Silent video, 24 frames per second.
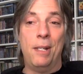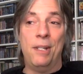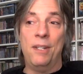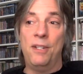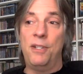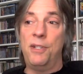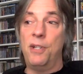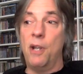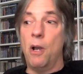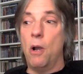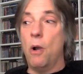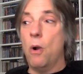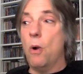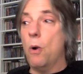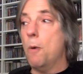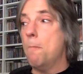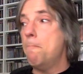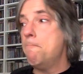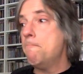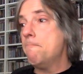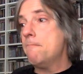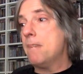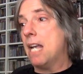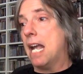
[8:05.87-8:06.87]

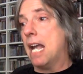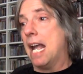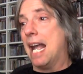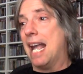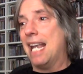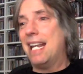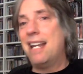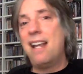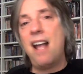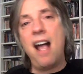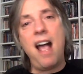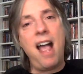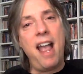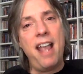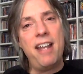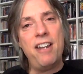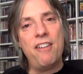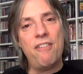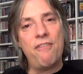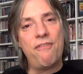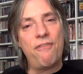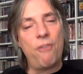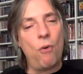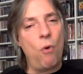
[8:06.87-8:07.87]
So I kind
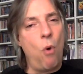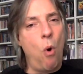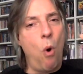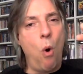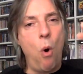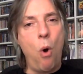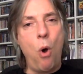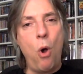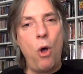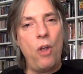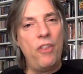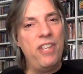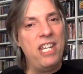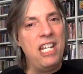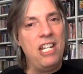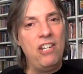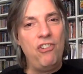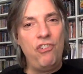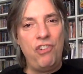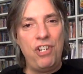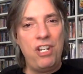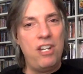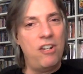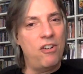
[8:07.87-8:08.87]
of, for all
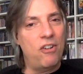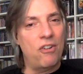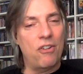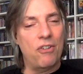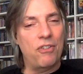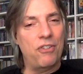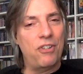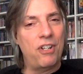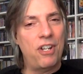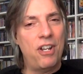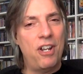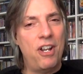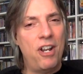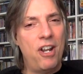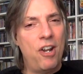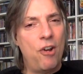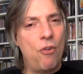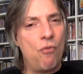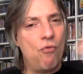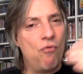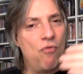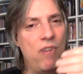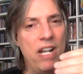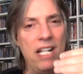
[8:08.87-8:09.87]
these years,
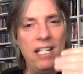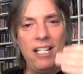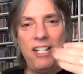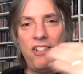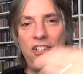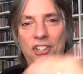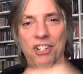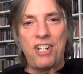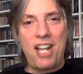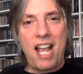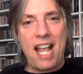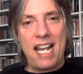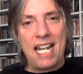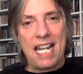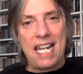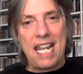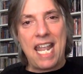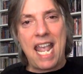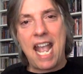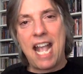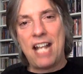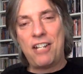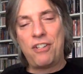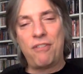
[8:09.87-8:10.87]
really just kind of
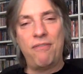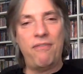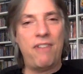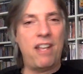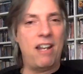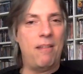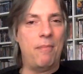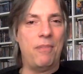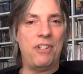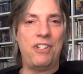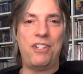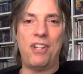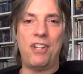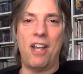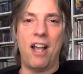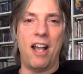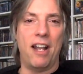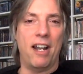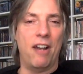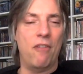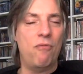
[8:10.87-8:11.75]
cast Venom aside.